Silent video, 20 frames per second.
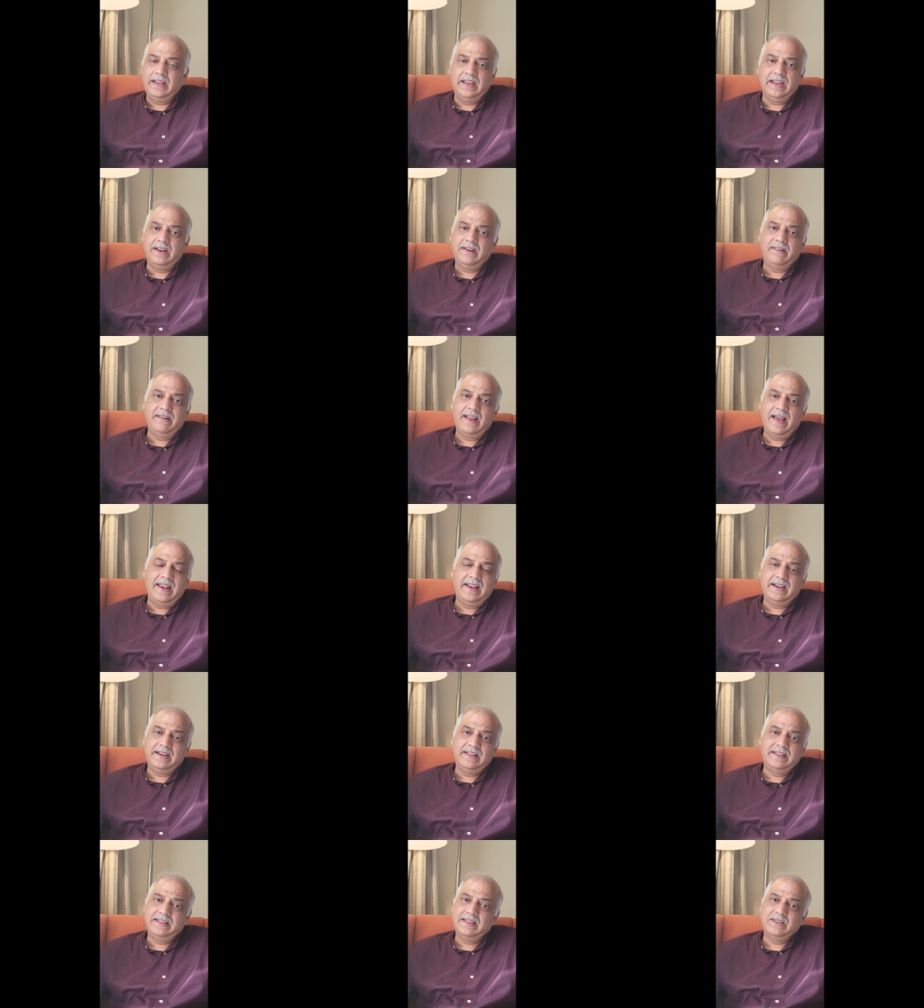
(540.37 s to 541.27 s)
In
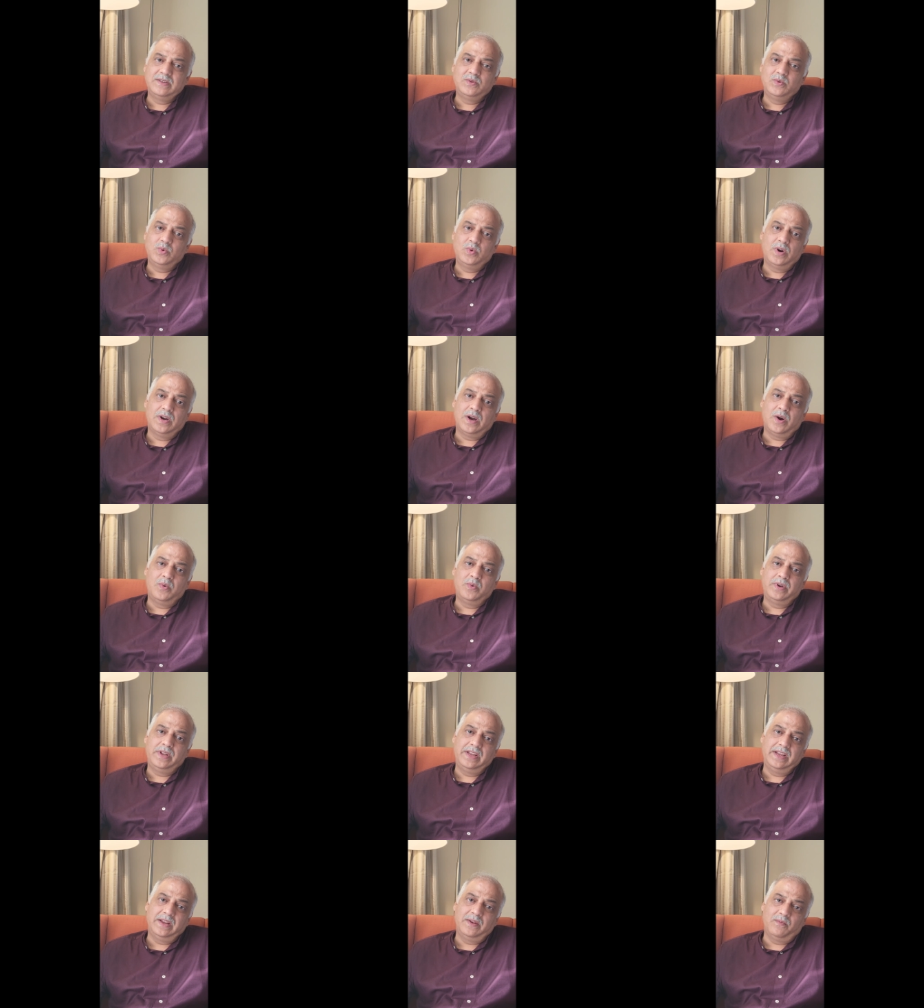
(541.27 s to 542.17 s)
reality, there is no
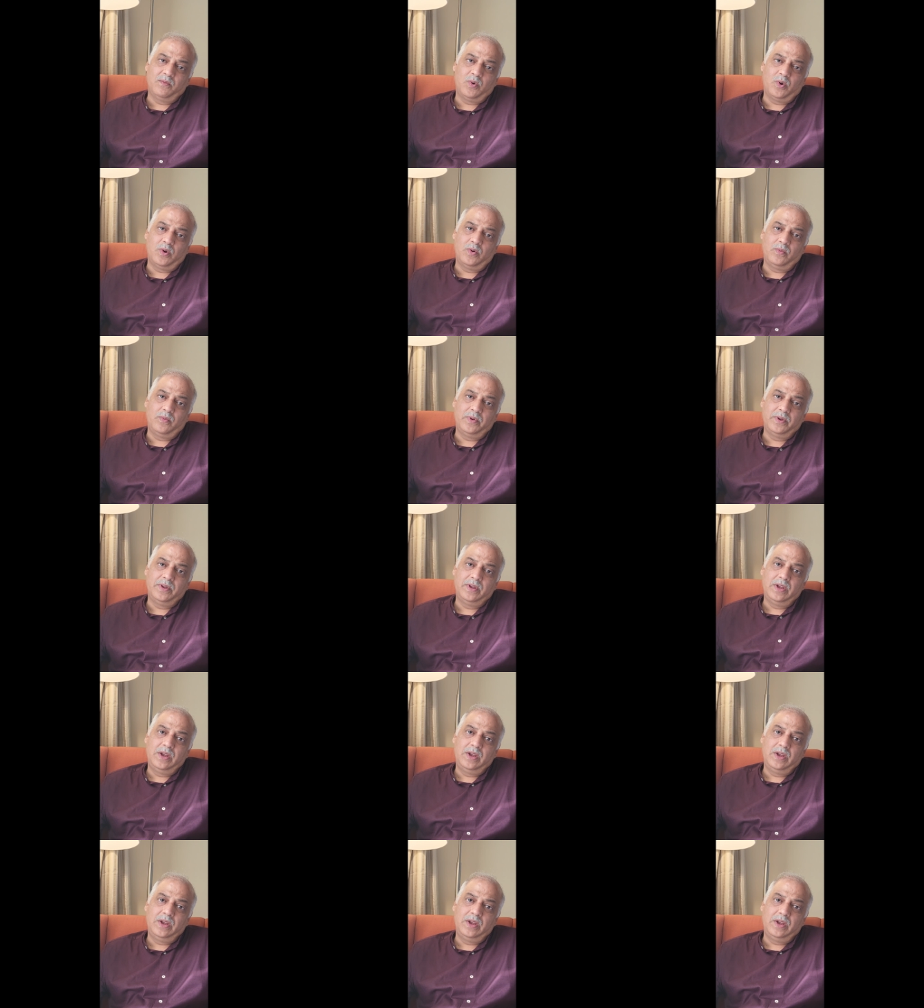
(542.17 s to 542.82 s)
accounting involved.